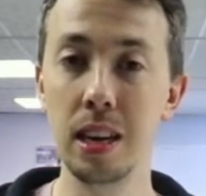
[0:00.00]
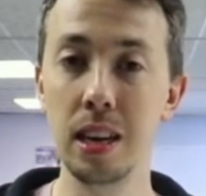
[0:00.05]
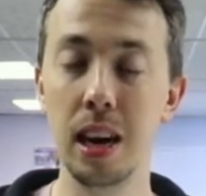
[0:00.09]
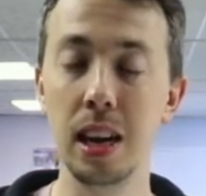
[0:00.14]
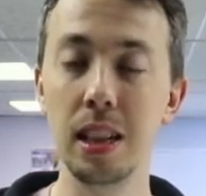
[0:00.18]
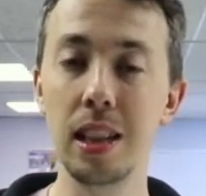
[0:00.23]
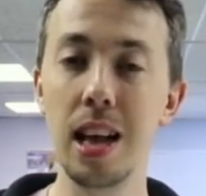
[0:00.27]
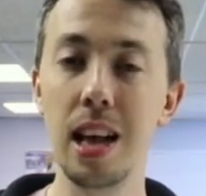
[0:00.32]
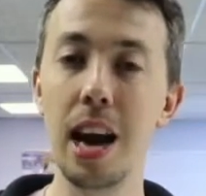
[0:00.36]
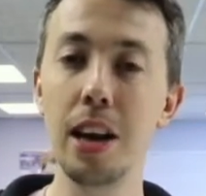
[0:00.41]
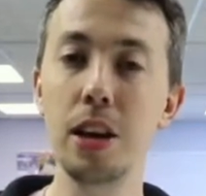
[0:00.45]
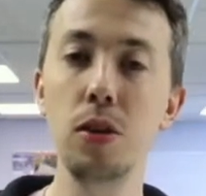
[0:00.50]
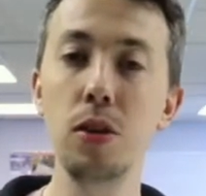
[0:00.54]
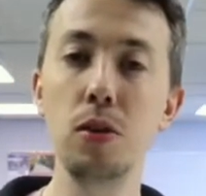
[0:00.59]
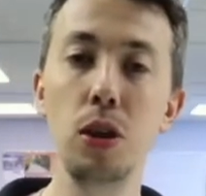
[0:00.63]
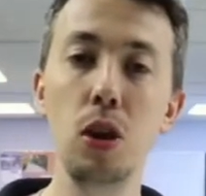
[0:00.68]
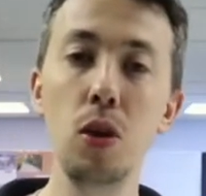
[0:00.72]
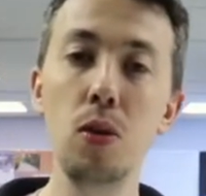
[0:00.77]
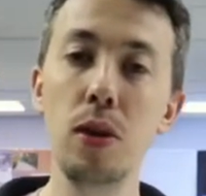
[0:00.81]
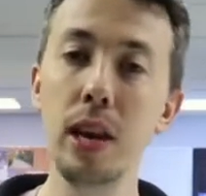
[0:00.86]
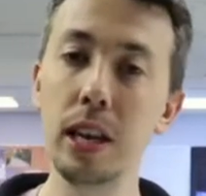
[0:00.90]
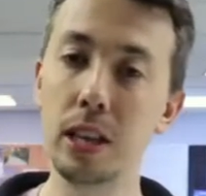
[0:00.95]
A lot of
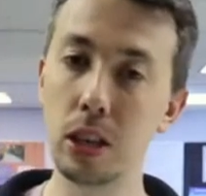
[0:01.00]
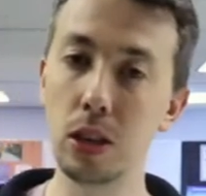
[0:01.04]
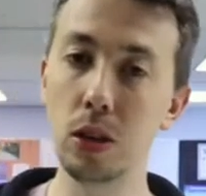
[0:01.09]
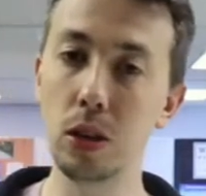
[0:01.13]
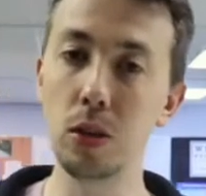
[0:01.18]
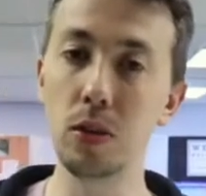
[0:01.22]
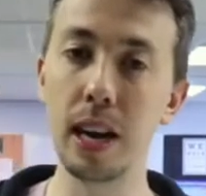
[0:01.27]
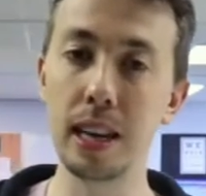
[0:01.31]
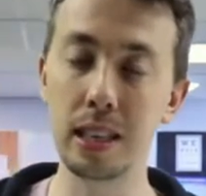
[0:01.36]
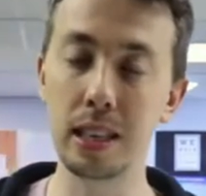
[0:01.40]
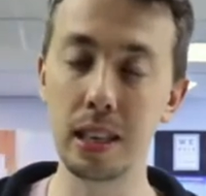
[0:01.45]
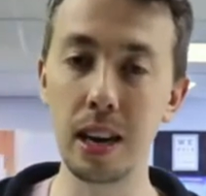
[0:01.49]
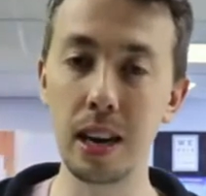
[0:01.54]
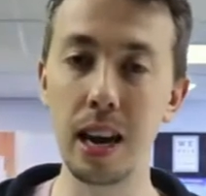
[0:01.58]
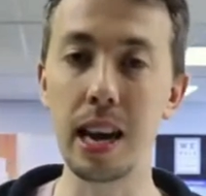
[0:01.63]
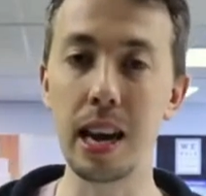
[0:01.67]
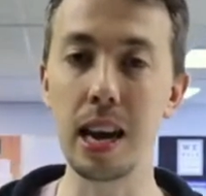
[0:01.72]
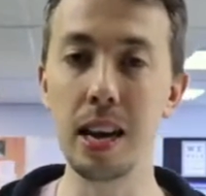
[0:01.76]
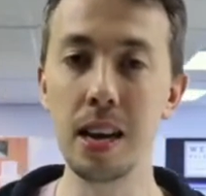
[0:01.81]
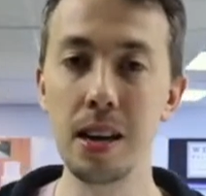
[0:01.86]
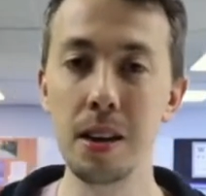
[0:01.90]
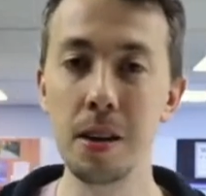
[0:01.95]
you need to do that tonight.